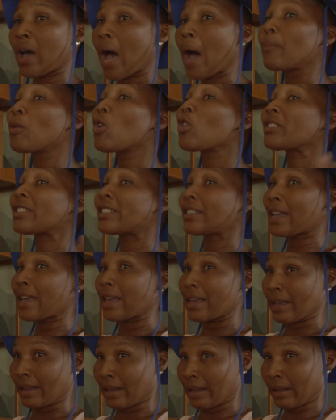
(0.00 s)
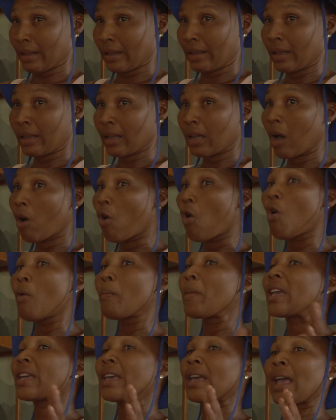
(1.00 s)
I'm not saying or
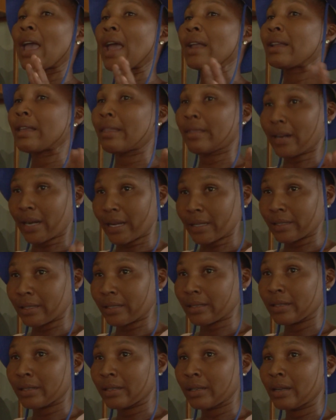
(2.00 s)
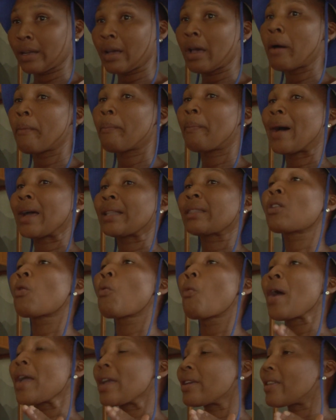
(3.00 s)
making any threats, but the
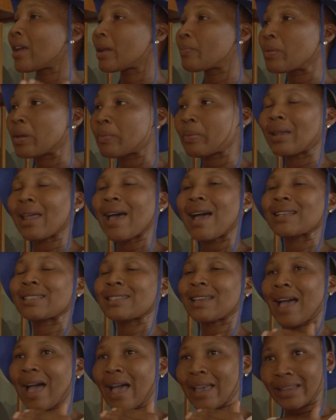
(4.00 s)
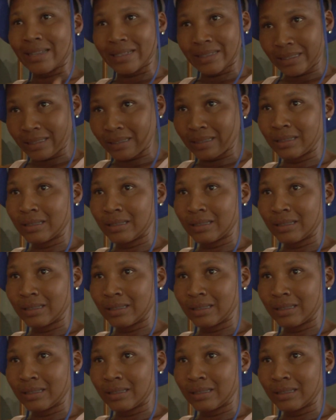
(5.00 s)
way that people are tired,